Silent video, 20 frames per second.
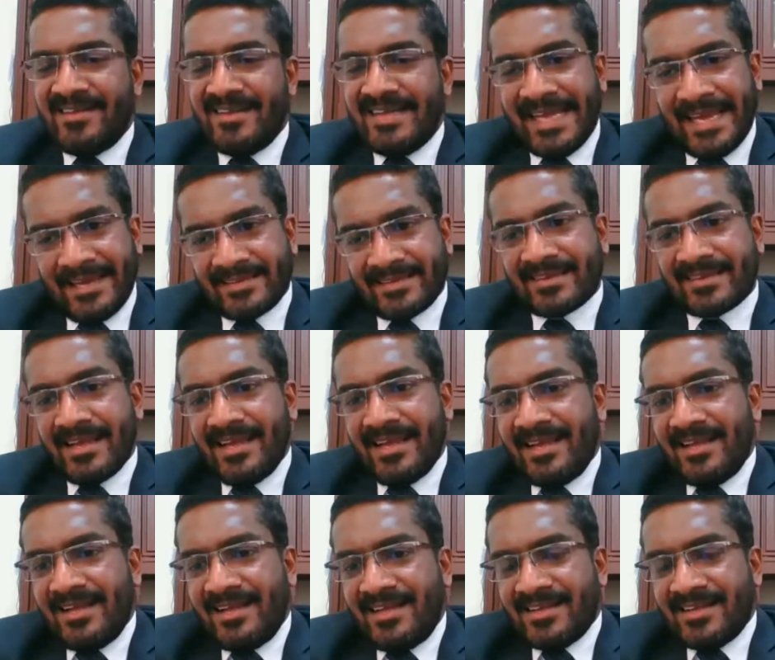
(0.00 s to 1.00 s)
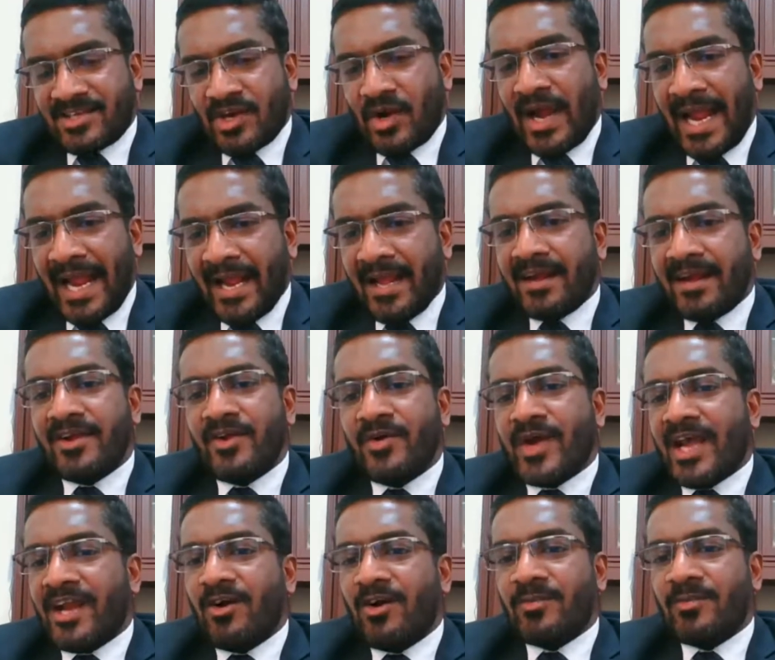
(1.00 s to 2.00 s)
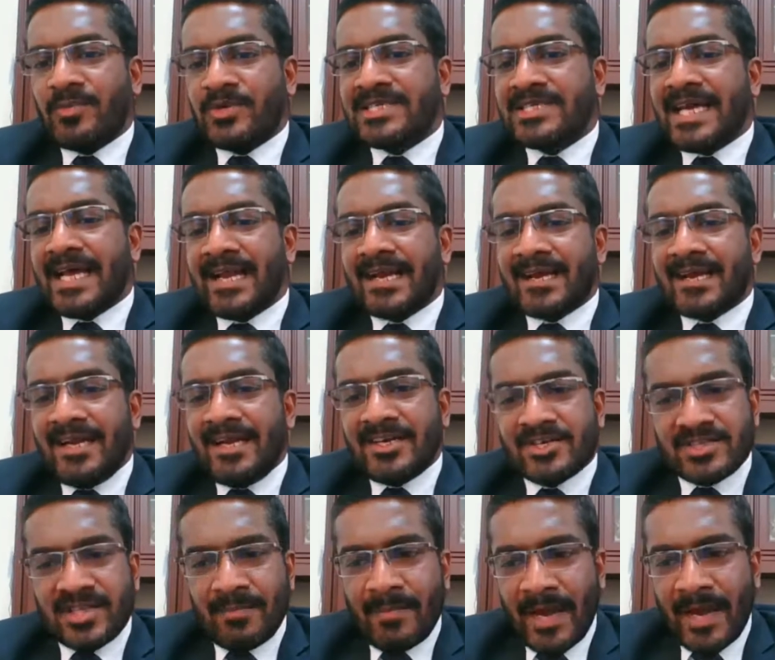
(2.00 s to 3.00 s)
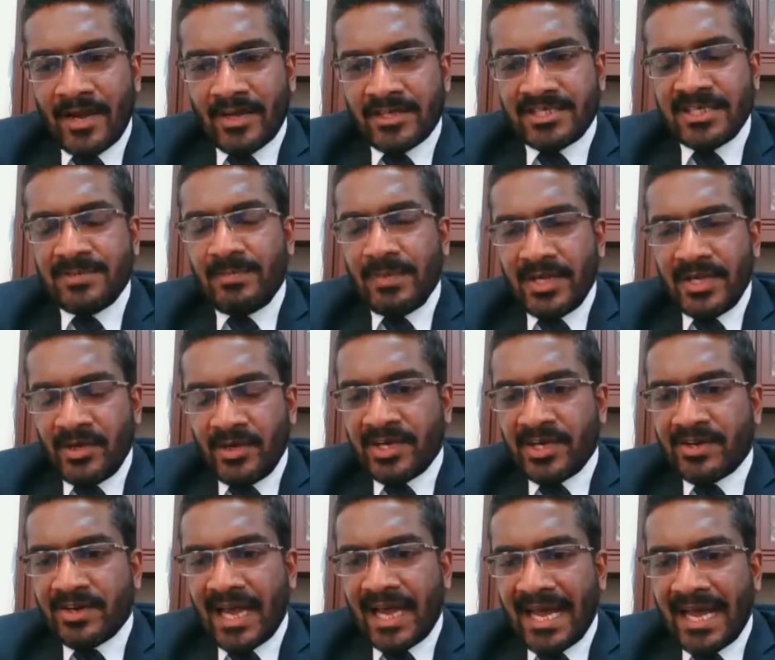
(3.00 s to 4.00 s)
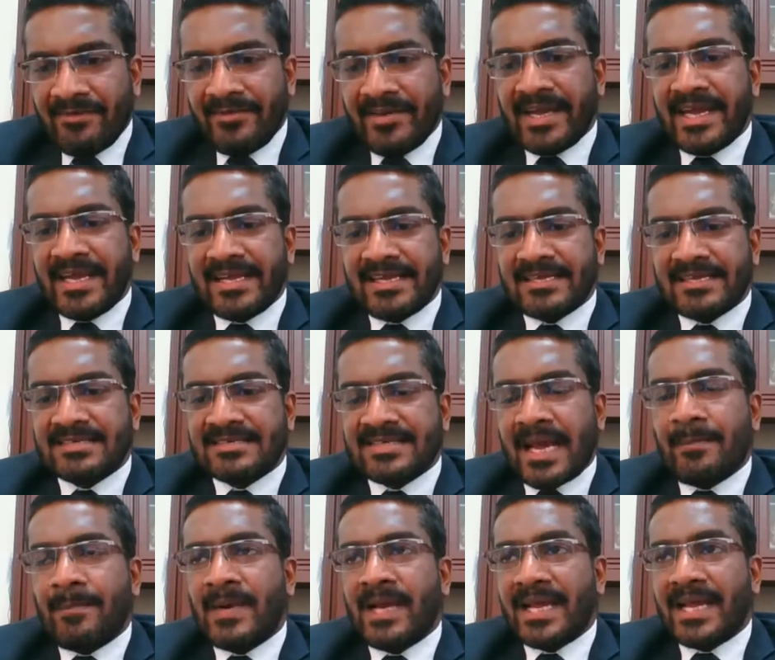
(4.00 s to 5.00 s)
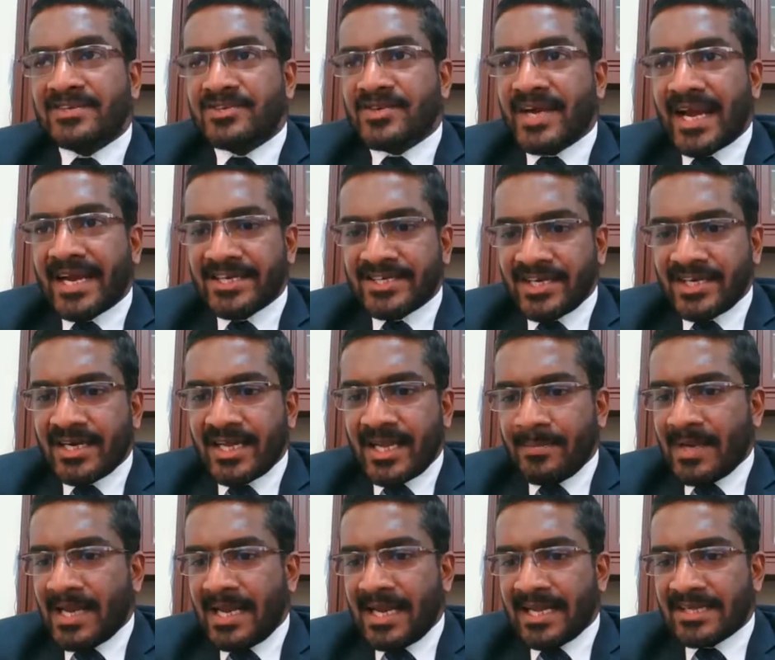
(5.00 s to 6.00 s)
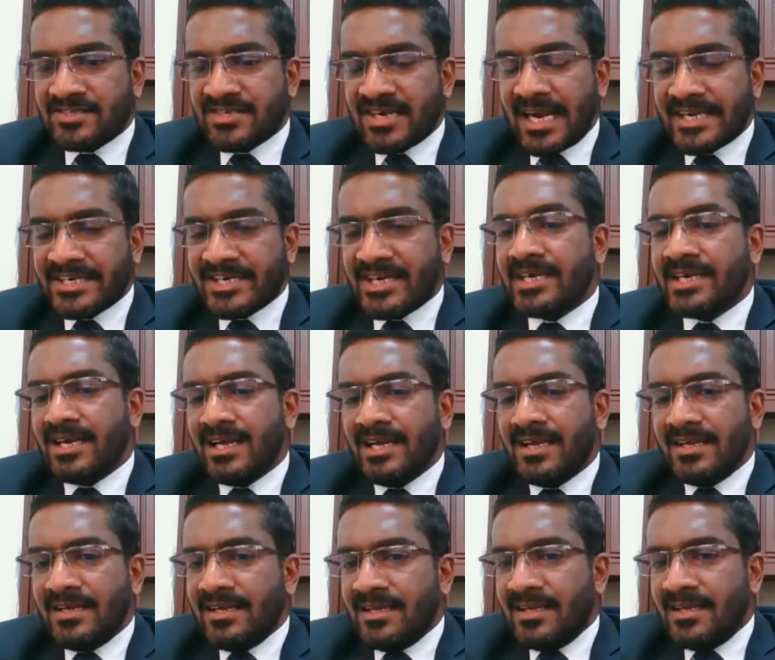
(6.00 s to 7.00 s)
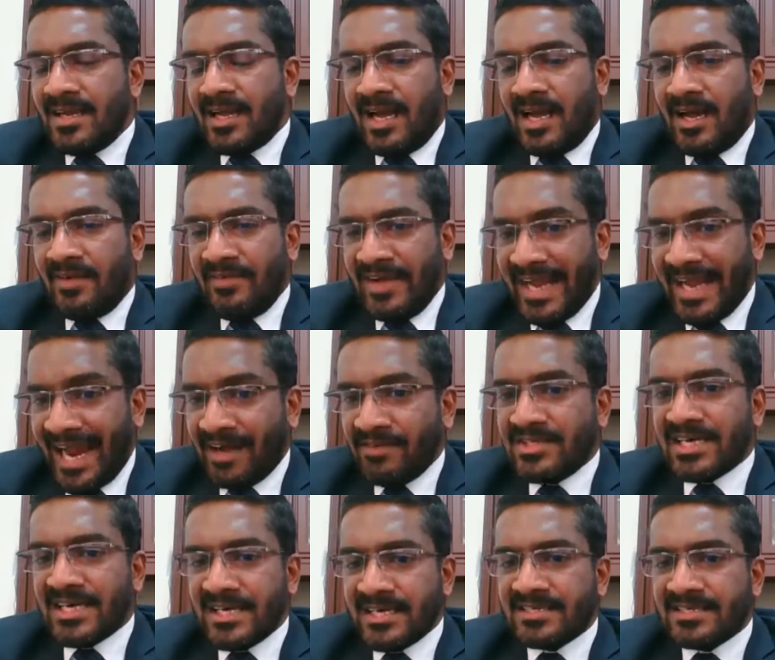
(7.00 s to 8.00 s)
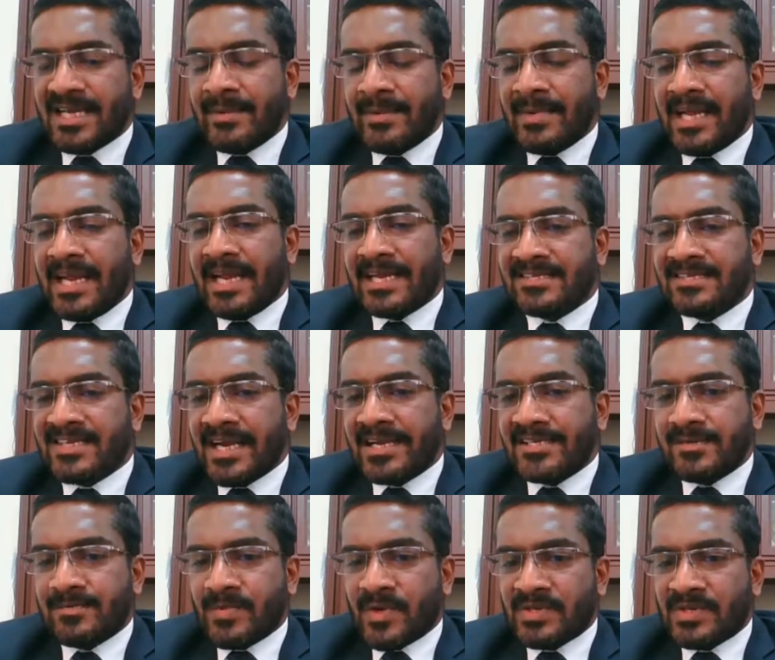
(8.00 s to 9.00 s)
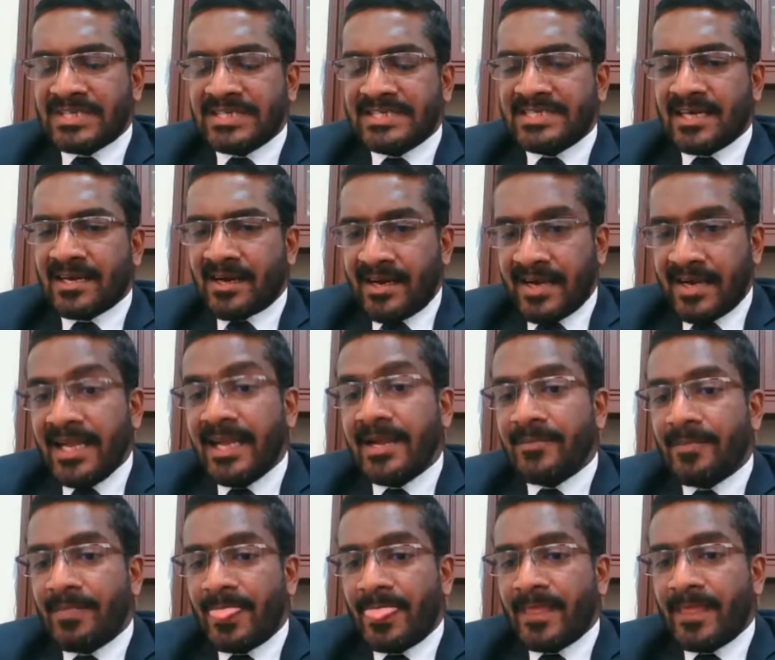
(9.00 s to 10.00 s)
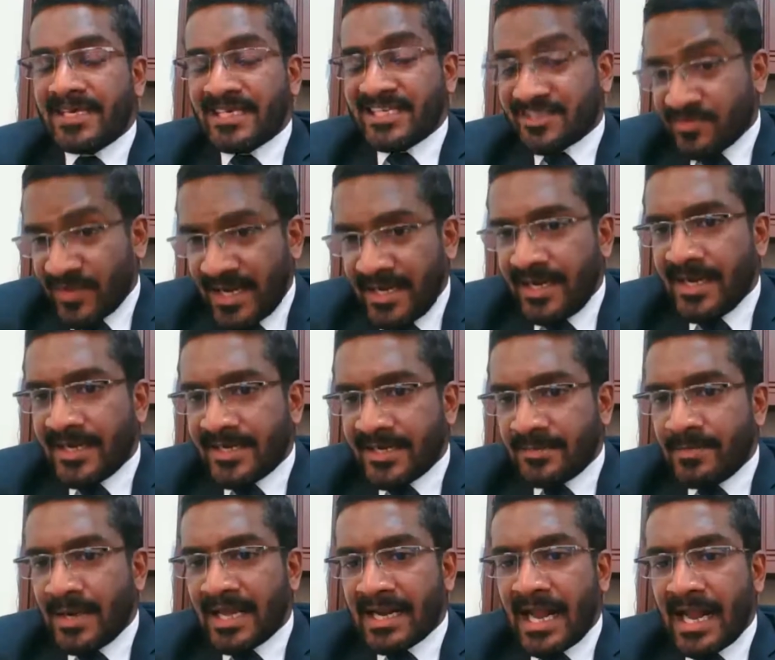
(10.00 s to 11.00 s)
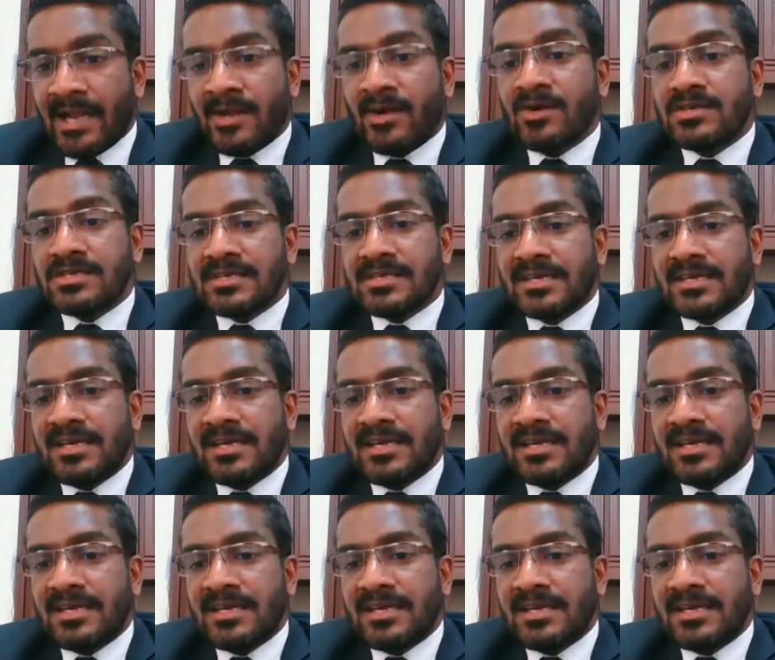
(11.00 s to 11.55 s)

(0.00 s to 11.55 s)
Yes. So hair you cannot put directly into the biochip. You need to have a sample extraction, chemical extraction. Uh, we have the chemical extraction procedure ready. It is validated by Randox.